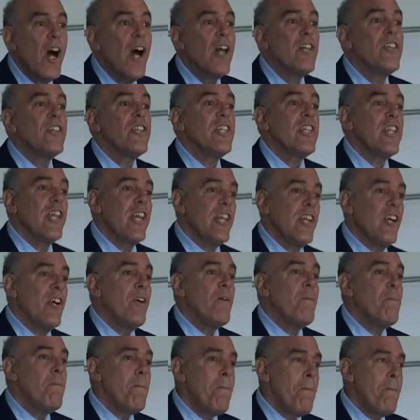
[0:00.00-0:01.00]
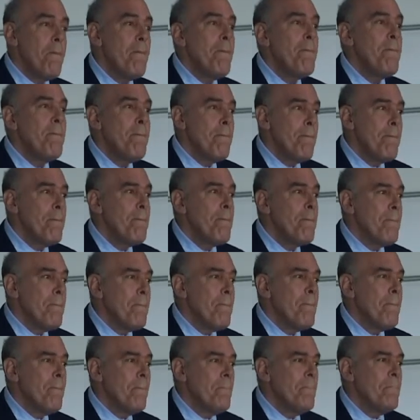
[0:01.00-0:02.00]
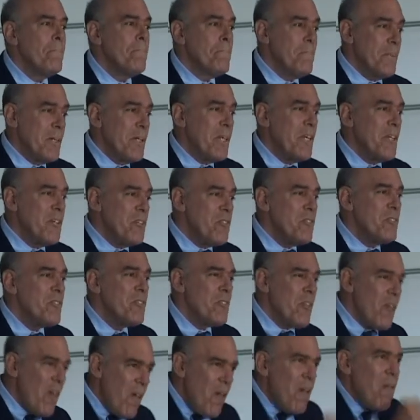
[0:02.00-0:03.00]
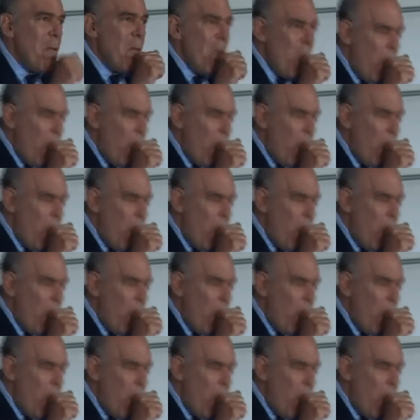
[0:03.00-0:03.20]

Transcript: A theater. Pretty interesting.